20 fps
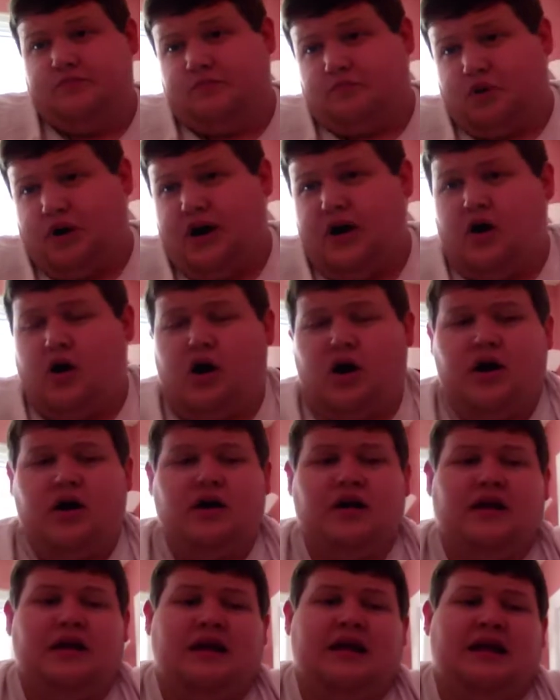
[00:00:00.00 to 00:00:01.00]
Hart
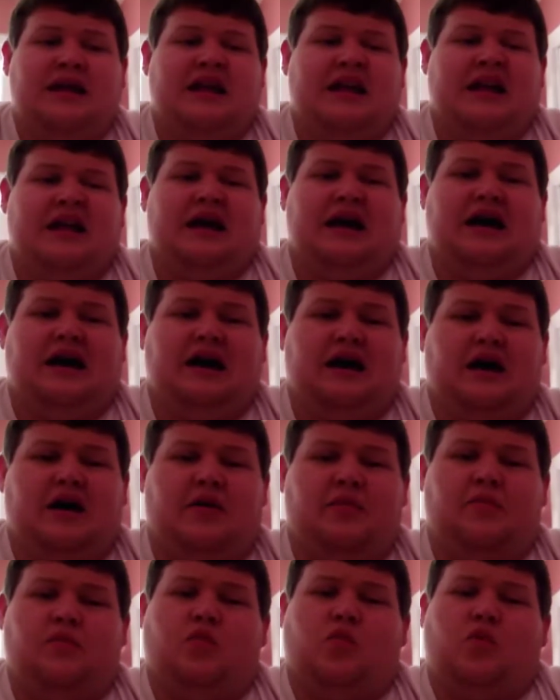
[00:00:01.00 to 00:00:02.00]

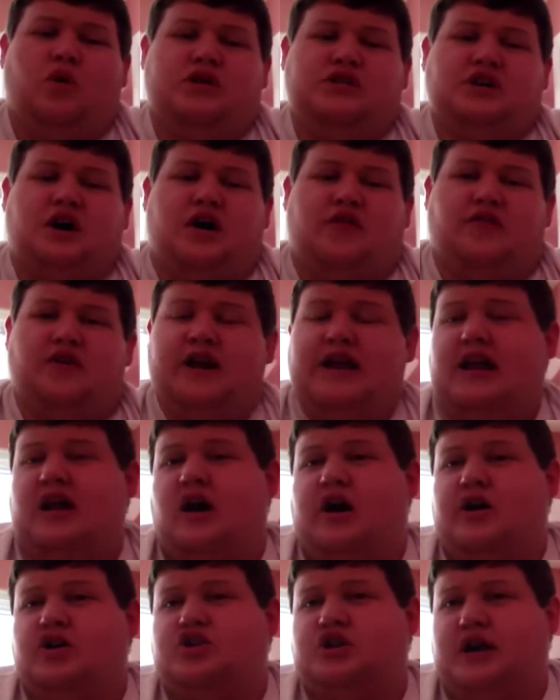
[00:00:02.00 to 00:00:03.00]
was offered a
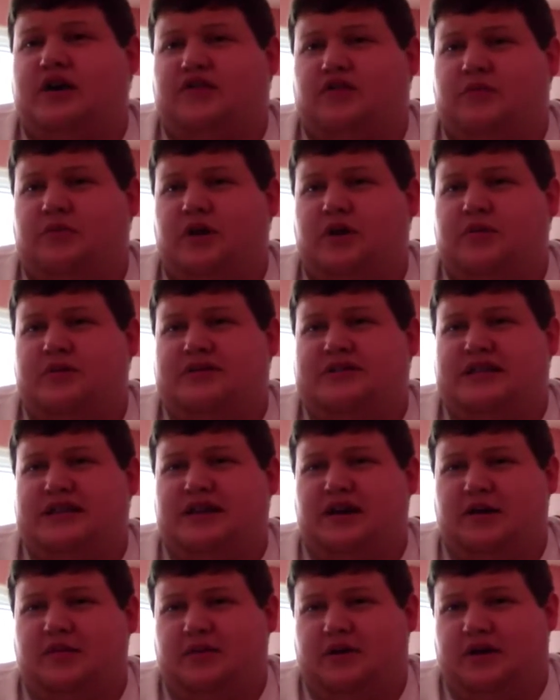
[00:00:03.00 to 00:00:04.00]
contract from
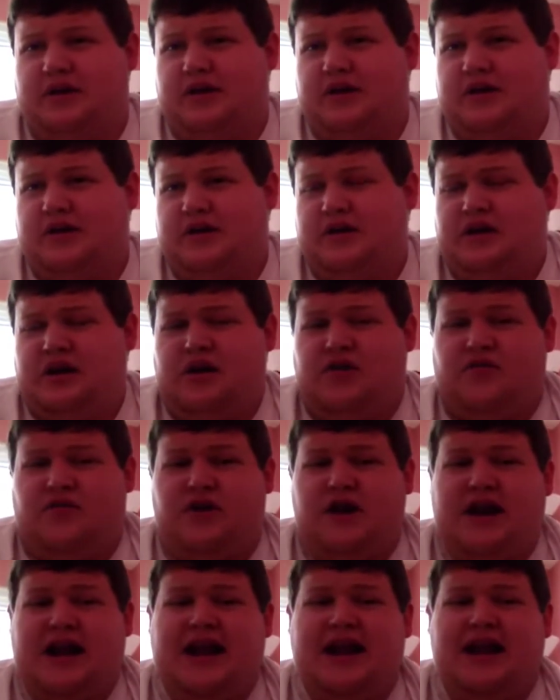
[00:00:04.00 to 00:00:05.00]
WCW for